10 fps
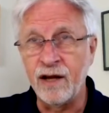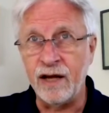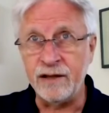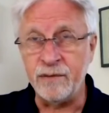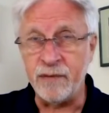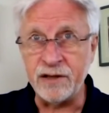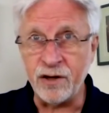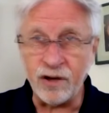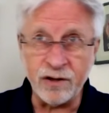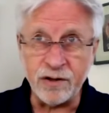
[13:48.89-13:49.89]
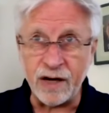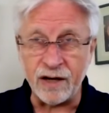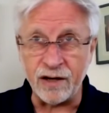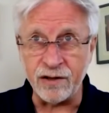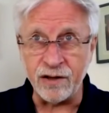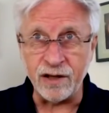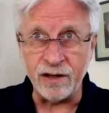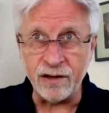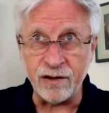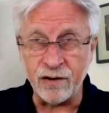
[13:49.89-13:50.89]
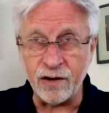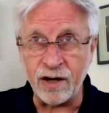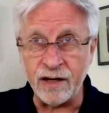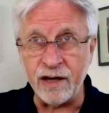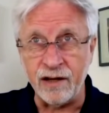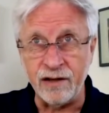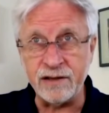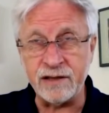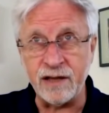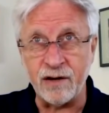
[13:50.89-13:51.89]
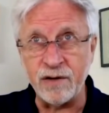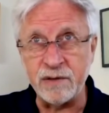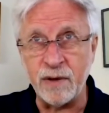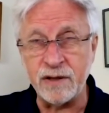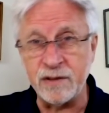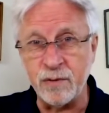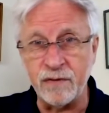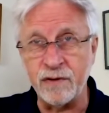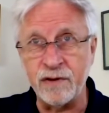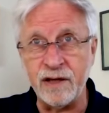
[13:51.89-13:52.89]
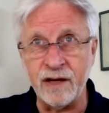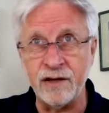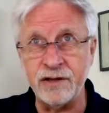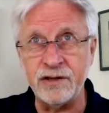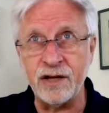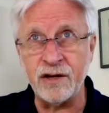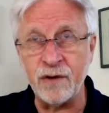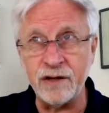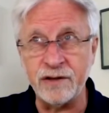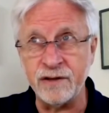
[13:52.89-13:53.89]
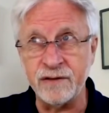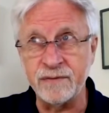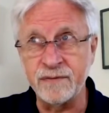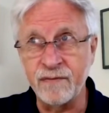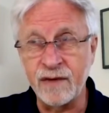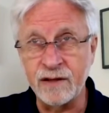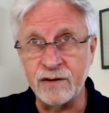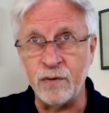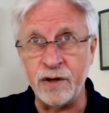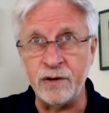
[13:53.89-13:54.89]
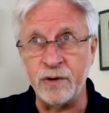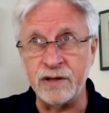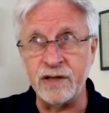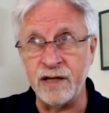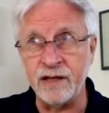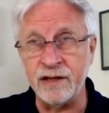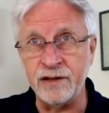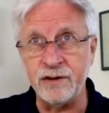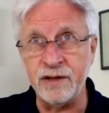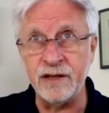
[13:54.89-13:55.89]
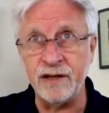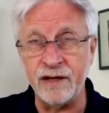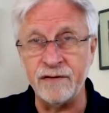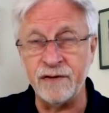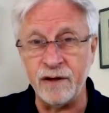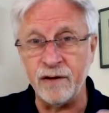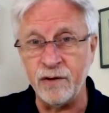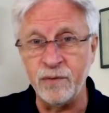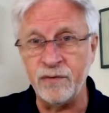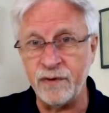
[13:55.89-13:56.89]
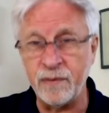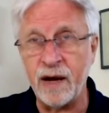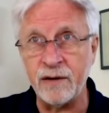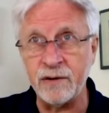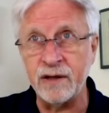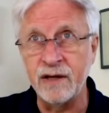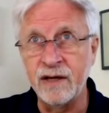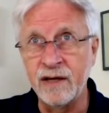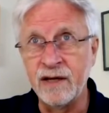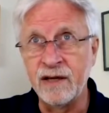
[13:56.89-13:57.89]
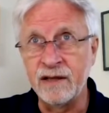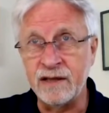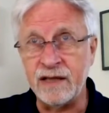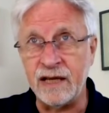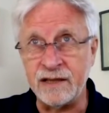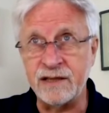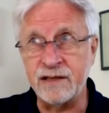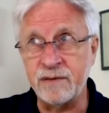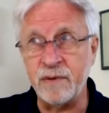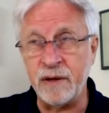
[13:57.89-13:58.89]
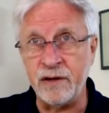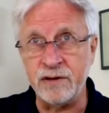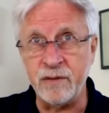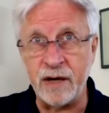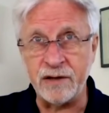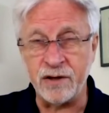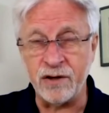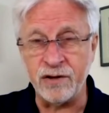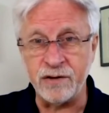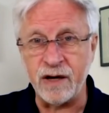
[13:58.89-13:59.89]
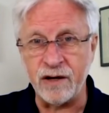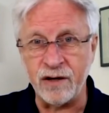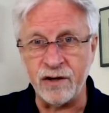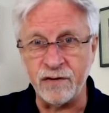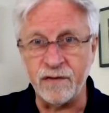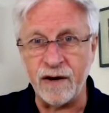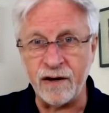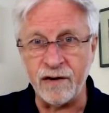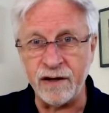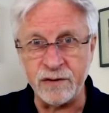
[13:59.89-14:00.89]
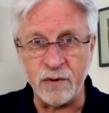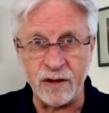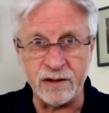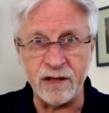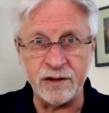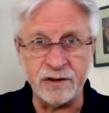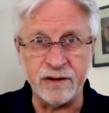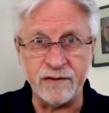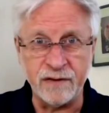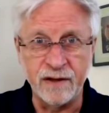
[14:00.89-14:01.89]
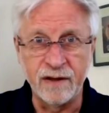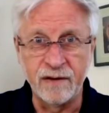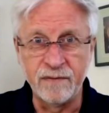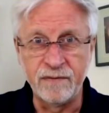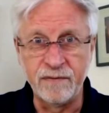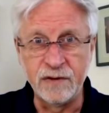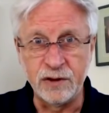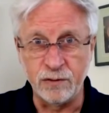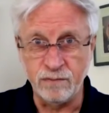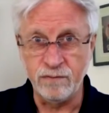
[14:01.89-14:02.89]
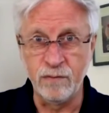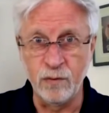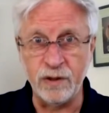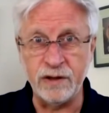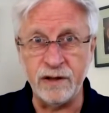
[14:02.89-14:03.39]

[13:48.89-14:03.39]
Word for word: And the mitochondria are the little organelles that are responsible for the energy generation. So when you were saying that you didn't have the oomph and power, that's because the mitochondria are not firing as well as they should have. So with